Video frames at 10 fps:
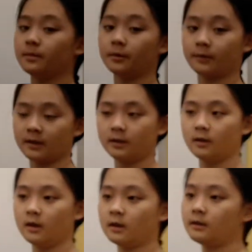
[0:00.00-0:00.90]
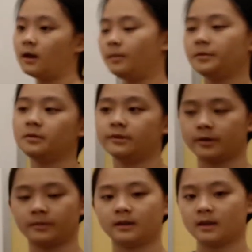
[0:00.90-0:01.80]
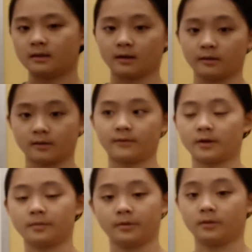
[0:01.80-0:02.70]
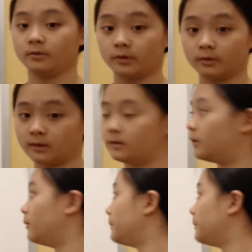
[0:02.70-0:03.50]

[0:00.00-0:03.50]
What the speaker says: already to help you determine any other variables you don't need to know.